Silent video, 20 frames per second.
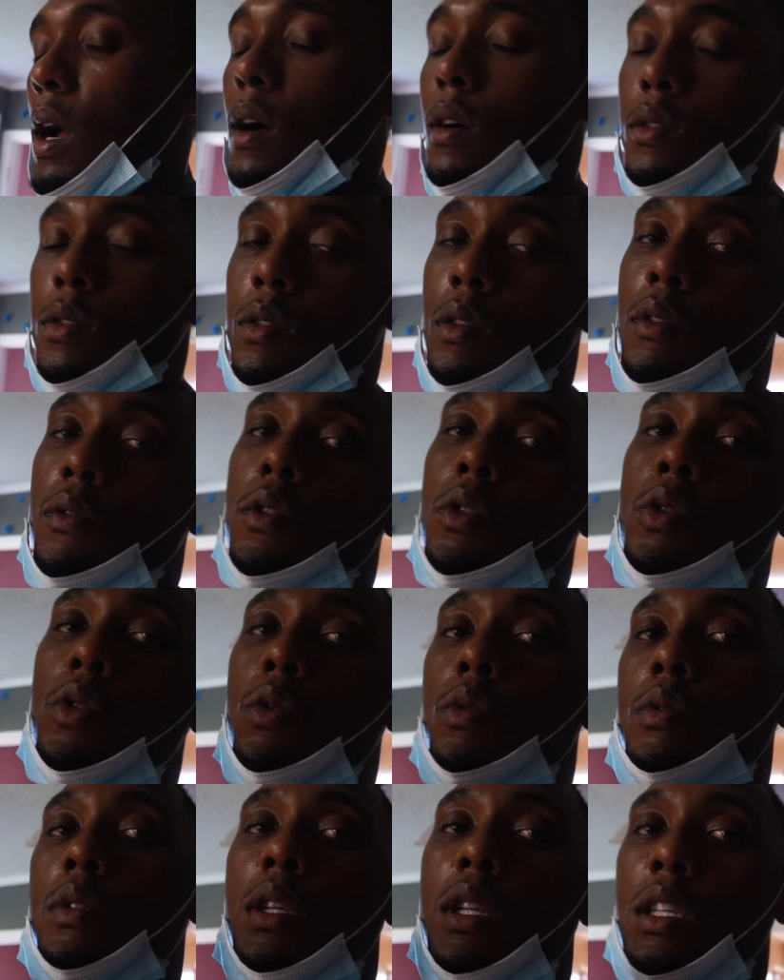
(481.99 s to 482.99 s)
Also, if you're
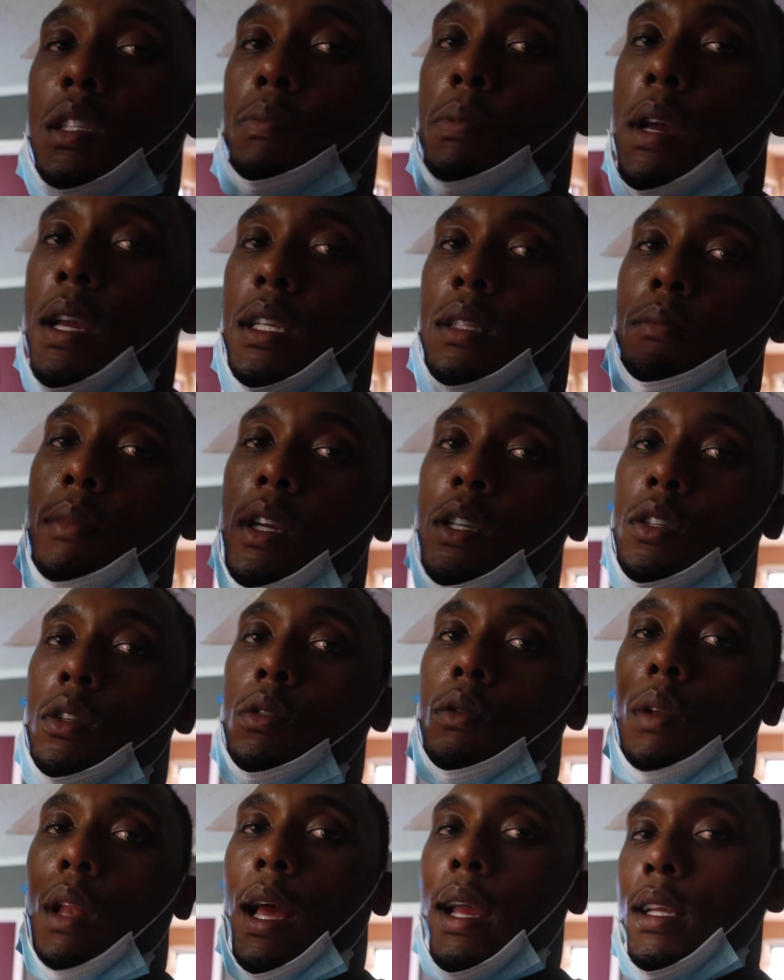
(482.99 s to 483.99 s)
new to this page, make sure
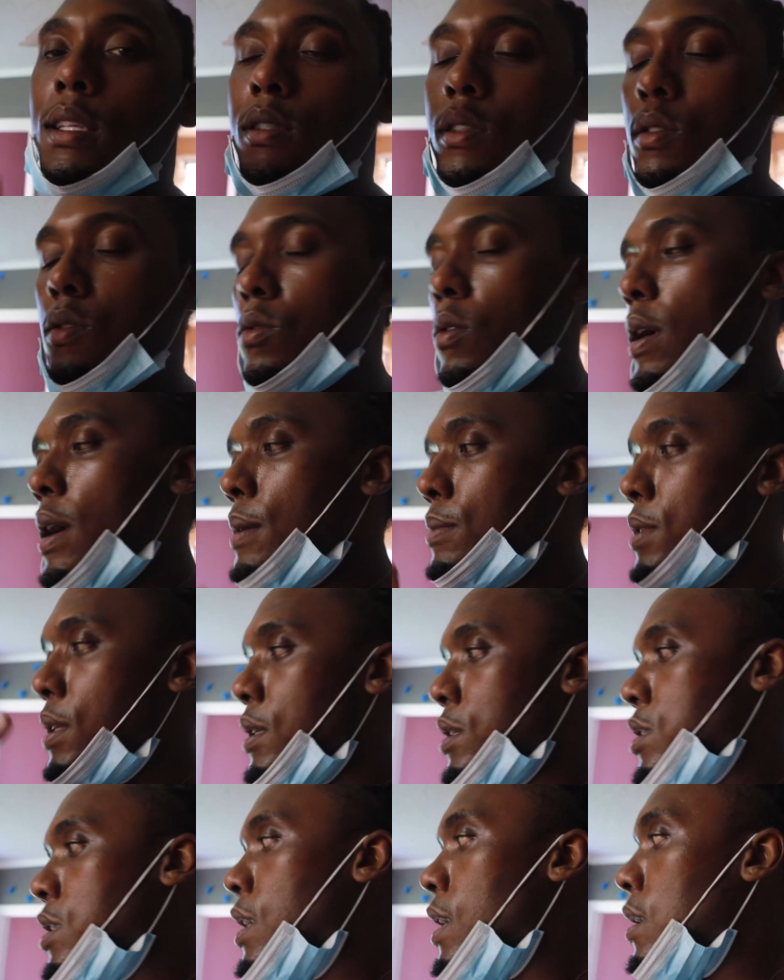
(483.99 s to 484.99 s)
you like and subscribe to
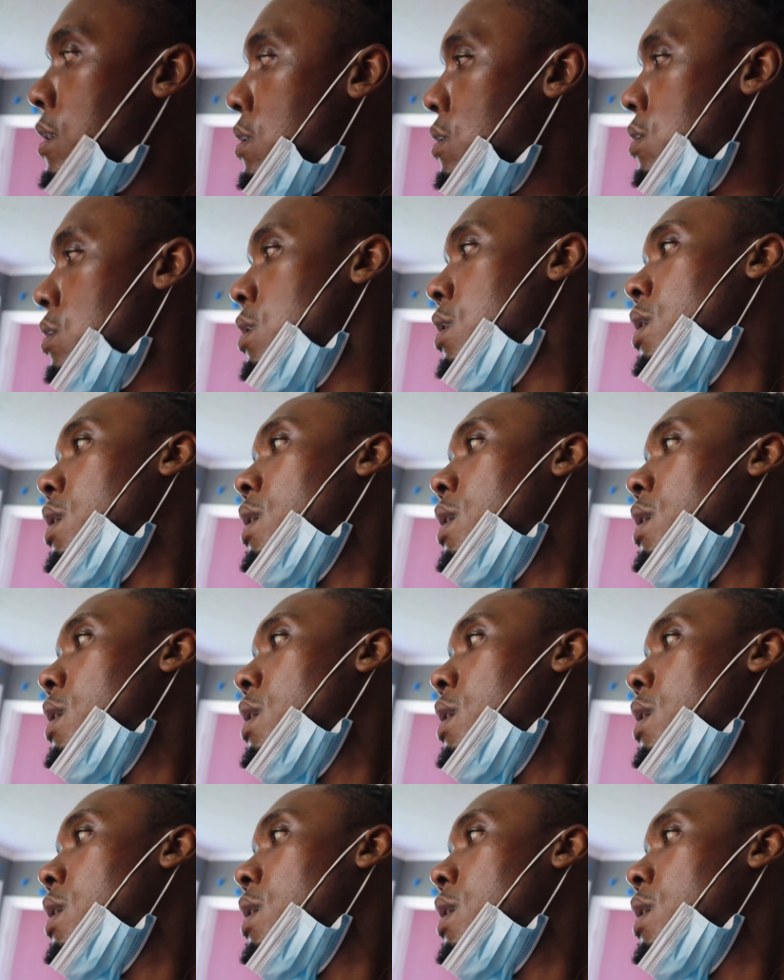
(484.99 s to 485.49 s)
the channel.